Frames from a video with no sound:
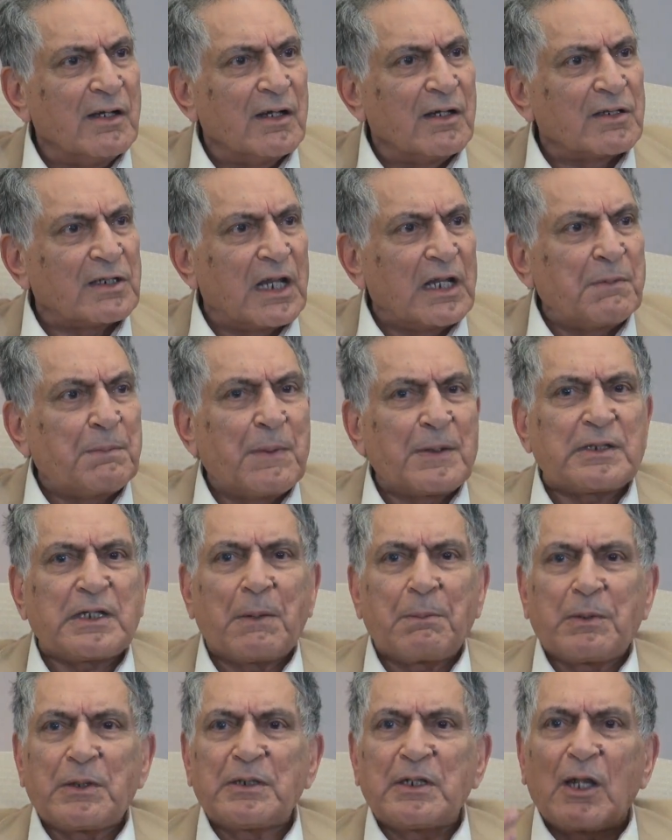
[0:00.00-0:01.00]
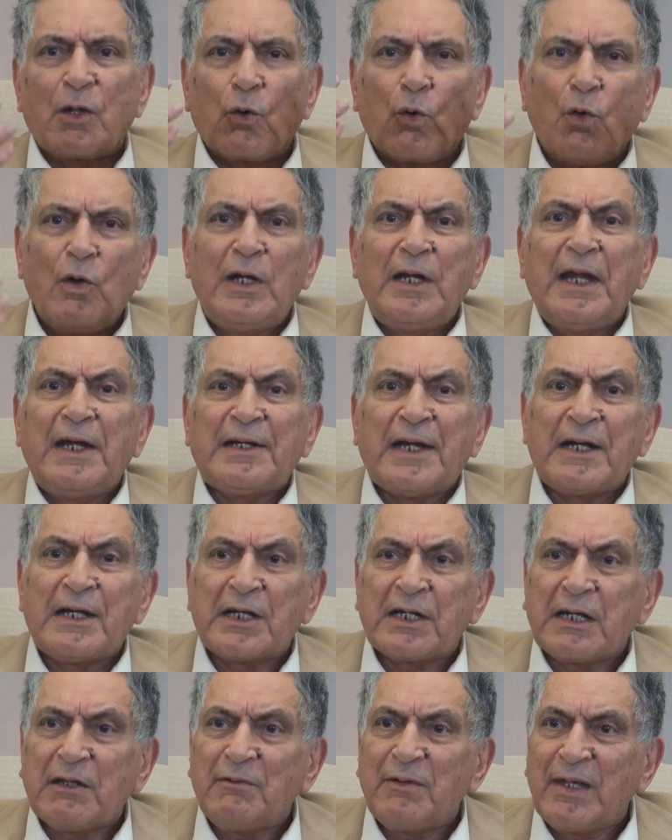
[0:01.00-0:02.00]
Sense perceptions are the only
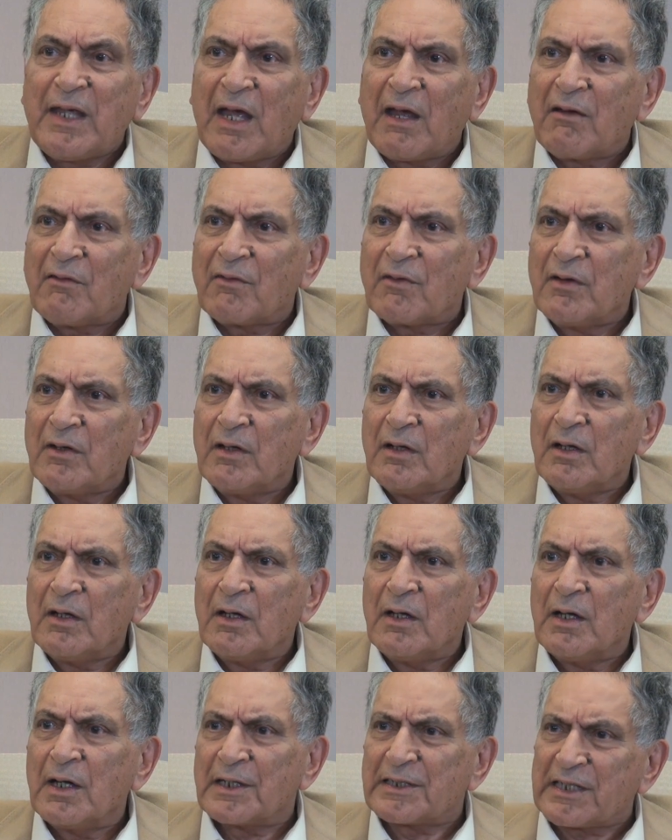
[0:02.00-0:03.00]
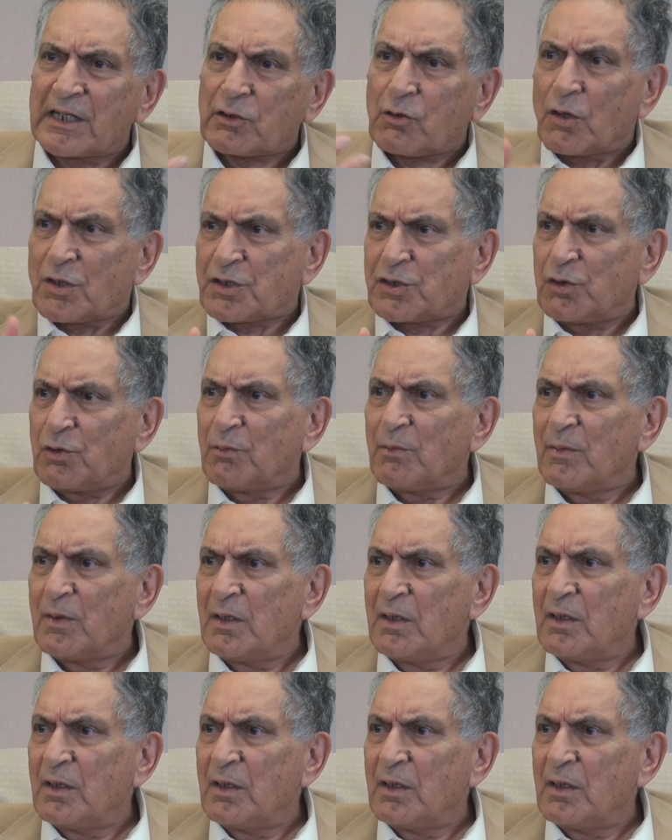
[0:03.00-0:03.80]
identity we have, another costume.